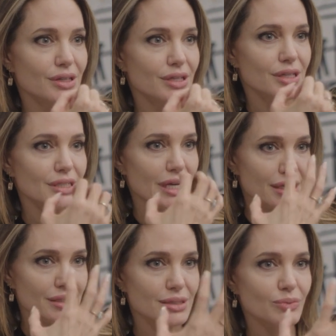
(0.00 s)
It can take
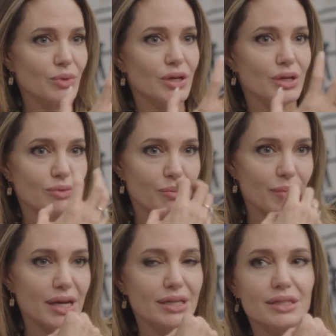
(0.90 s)
us somewhere. It can
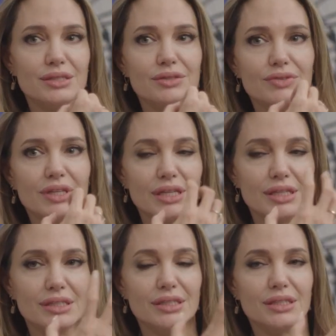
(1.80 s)
remind us of
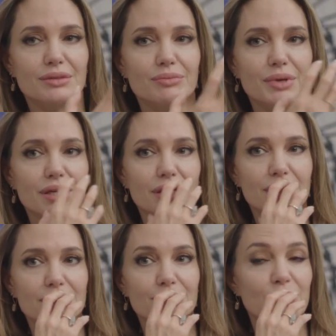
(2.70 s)
things. It can be,
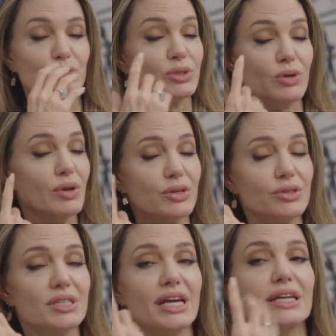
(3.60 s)
and sometimes we don't
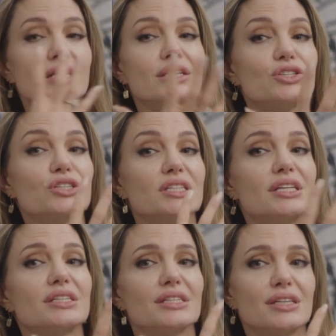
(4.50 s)
understand it. It just
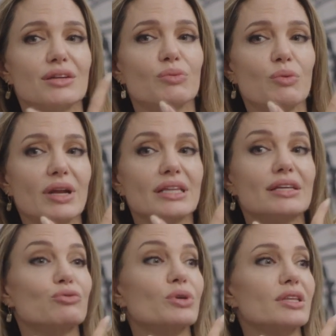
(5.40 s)
is, and we want to
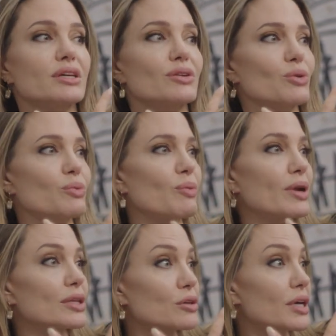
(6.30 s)
live with it, or we
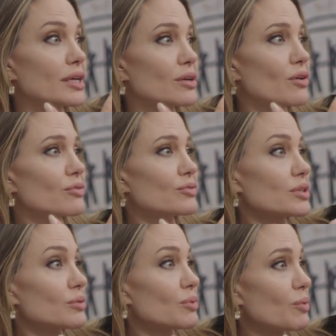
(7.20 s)
want to look at it
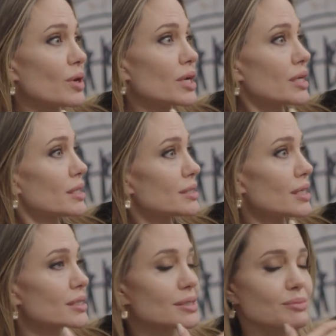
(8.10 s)
often, and and it
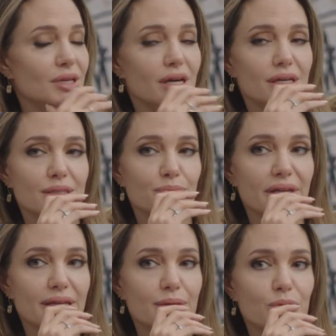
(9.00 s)
does something
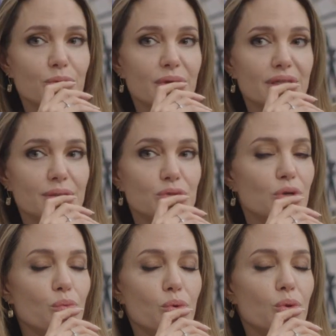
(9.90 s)
unexplainable. But it's
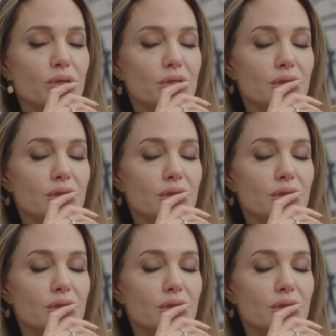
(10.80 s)
so important.